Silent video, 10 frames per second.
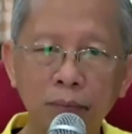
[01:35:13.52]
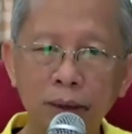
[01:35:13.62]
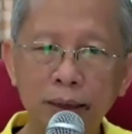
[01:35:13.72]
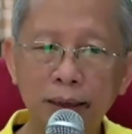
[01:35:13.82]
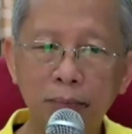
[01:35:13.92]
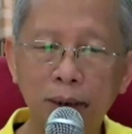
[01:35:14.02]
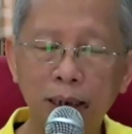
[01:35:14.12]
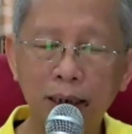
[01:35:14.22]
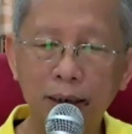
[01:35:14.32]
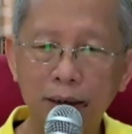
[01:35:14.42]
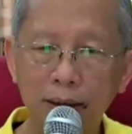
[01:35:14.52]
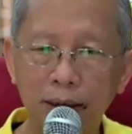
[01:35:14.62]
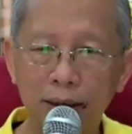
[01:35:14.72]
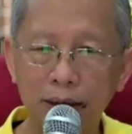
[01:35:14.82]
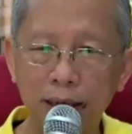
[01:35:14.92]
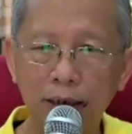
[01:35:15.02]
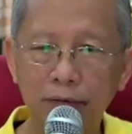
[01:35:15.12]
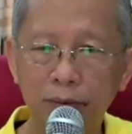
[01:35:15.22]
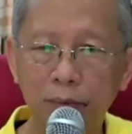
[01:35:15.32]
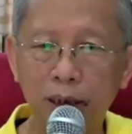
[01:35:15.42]
Means the mind that is
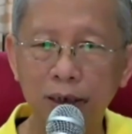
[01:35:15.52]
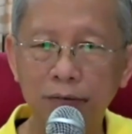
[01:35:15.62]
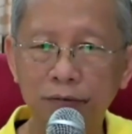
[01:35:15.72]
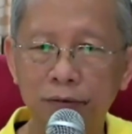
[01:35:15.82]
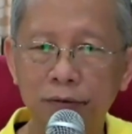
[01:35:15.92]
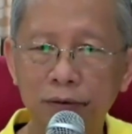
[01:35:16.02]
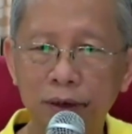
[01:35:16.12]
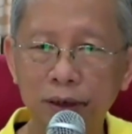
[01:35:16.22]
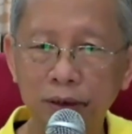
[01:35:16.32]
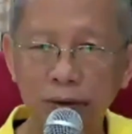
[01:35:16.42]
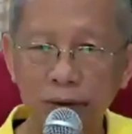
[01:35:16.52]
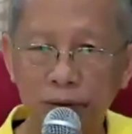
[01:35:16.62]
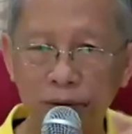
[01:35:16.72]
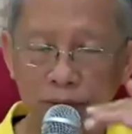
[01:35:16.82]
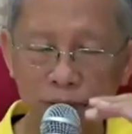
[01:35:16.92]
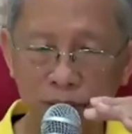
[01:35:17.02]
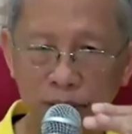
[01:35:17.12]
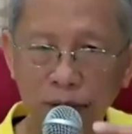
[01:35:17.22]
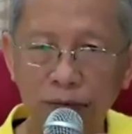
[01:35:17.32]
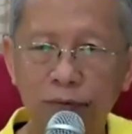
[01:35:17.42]
ever mindful is also
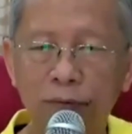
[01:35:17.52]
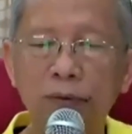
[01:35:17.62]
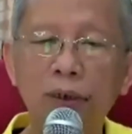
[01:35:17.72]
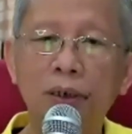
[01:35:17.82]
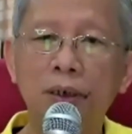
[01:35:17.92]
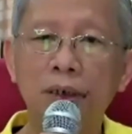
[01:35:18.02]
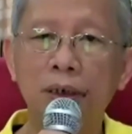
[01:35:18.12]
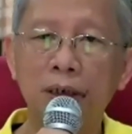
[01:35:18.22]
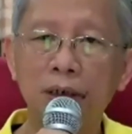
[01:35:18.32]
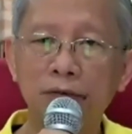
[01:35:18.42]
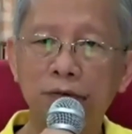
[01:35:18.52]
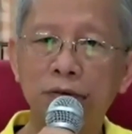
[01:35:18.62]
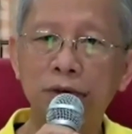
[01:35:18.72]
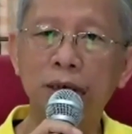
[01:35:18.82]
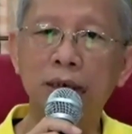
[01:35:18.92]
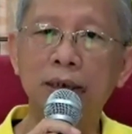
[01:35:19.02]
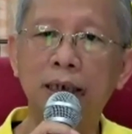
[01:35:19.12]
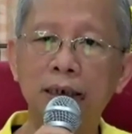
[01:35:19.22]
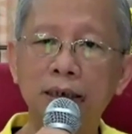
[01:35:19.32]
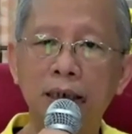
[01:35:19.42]
heedful. Heedful in the
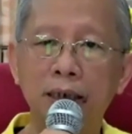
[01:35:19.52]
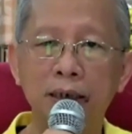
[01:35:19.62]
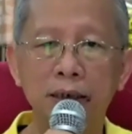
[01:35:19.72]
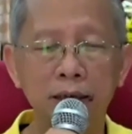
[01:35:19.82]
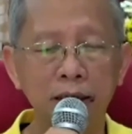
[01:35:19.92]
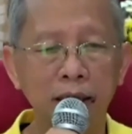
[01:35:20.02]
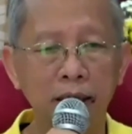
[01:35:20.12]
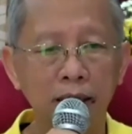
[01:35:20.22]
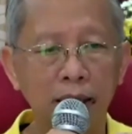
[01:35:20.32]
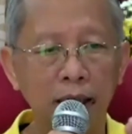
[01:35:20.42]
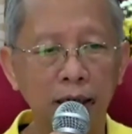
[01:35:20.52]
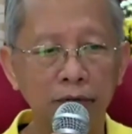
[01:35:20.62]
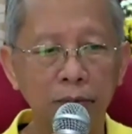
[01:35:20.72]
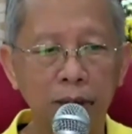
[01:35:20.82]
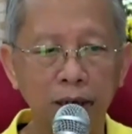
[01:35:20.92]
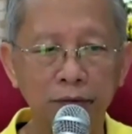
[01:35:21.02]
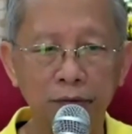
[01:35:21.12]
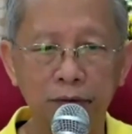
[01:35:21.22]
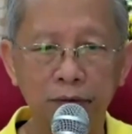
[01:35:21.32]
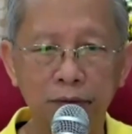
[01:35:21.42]
sense that is ever
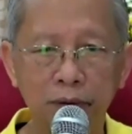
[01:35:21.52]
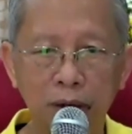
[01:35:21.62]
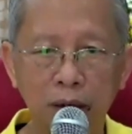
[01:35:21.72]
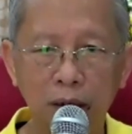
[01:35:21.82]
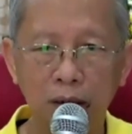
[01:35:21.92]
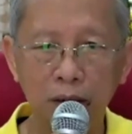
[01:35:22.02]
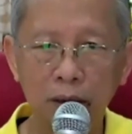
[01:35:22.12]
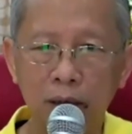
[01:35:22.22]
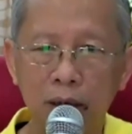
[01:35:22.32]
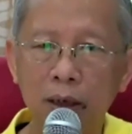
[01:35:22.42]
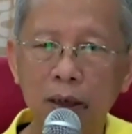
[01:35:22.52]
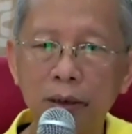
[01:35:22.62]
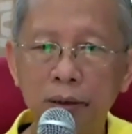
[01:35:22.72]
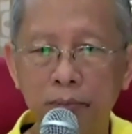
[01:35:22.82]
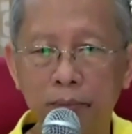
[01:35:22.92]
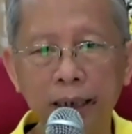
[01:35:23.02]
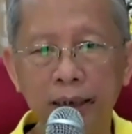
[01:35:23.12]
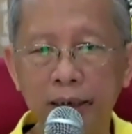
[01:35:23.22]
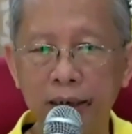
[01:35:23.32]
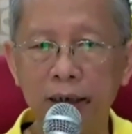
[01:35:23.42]
mindful, constantly
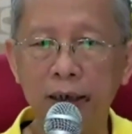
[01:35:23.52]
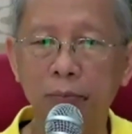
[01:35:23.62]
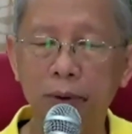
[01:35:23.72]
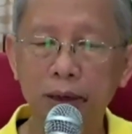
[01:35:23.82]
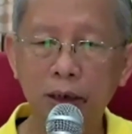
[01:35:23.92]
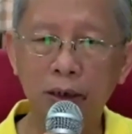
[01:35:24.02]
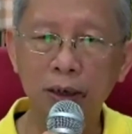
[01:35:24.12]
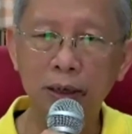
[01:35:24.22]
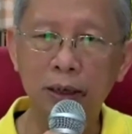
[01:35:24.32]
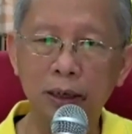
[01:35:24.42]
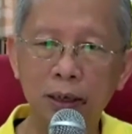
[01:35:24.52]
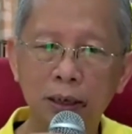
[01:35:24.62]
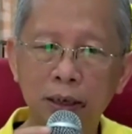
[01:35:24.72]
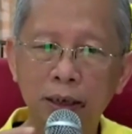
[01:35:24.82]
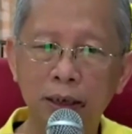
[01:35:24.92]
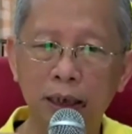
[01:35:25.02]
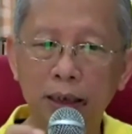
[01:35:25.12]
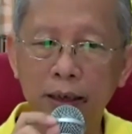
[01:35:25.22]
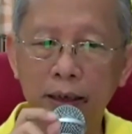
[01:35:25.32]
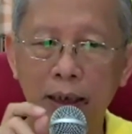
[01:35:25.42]
meditating, means constantly in
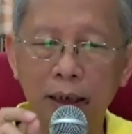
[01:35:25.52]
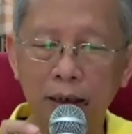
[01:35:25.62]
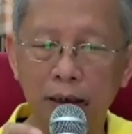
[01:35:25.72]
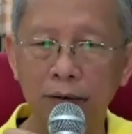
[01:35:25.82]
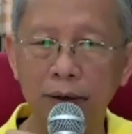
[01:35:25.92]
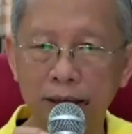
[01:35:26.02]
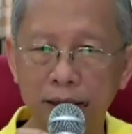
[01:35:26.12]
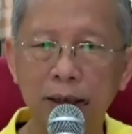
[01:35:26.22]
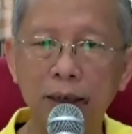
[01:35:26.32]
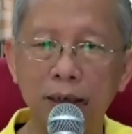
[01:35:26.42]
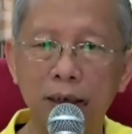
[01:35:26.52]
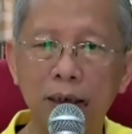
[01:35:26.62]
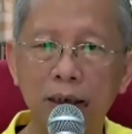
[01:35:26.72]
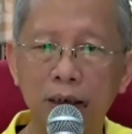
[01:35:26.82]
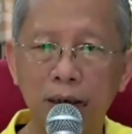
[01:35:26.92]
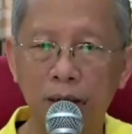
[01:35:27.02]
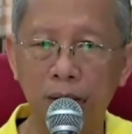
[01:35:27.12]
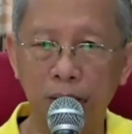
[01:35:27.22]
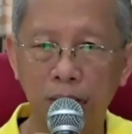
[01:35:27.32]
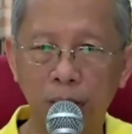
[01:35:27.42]
that state of sati
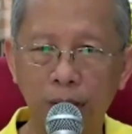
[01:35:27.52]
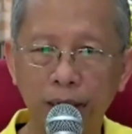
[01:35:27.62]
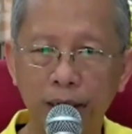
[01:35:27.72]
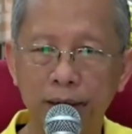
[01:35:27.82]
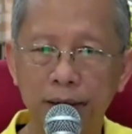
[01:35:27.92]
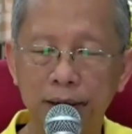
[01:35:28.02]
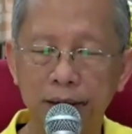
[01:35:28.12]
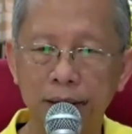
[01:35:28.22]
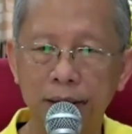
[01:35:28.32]
or awareness,